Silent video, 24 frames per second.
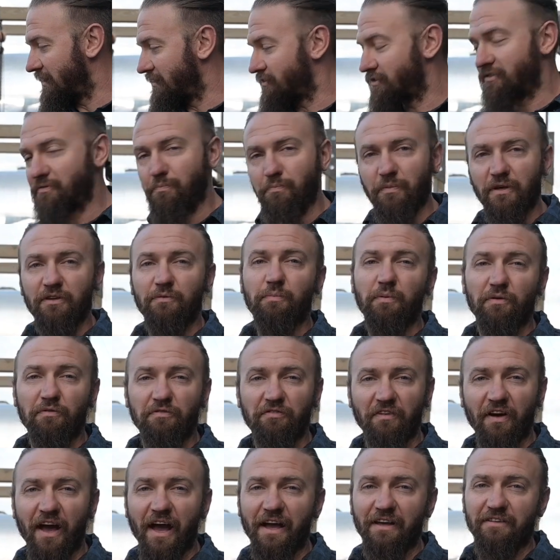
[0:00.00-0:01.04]
It's, it's pretty
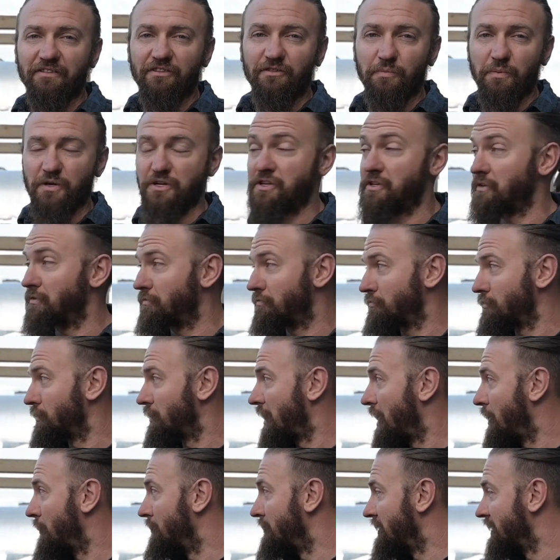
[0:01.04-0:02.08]
fast, especially for
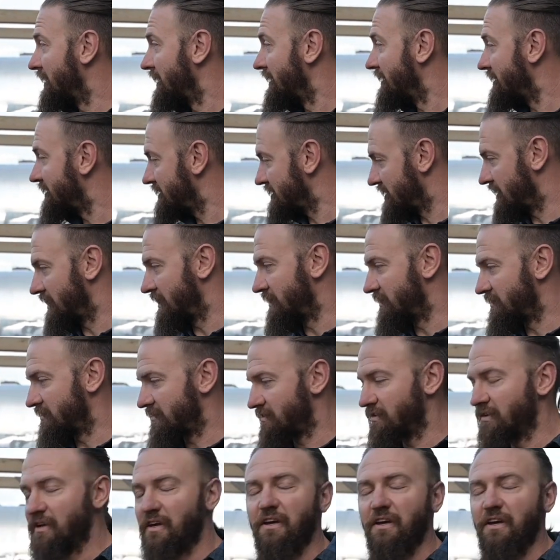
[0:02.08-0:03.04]
how big it is.